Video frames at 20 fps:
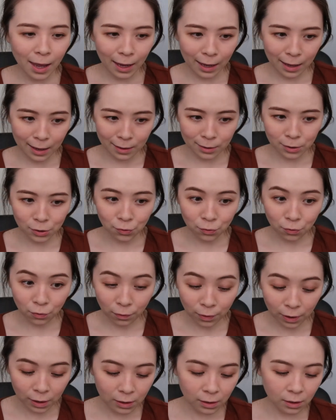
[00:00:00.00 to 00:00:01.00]
and you
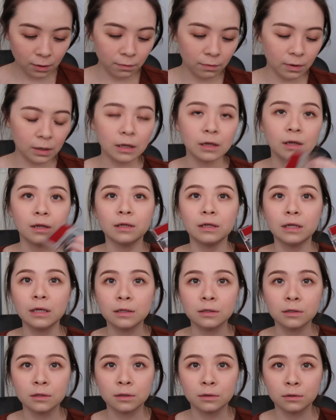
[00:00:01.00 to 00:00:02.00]
really
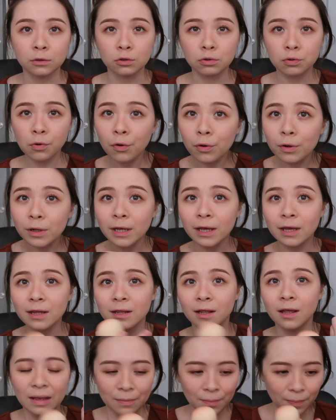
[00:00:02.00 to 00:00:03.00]
need to control
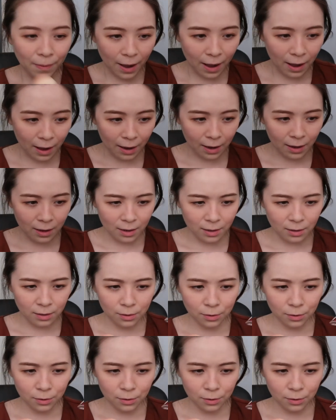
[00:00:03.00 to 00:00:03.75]
it by,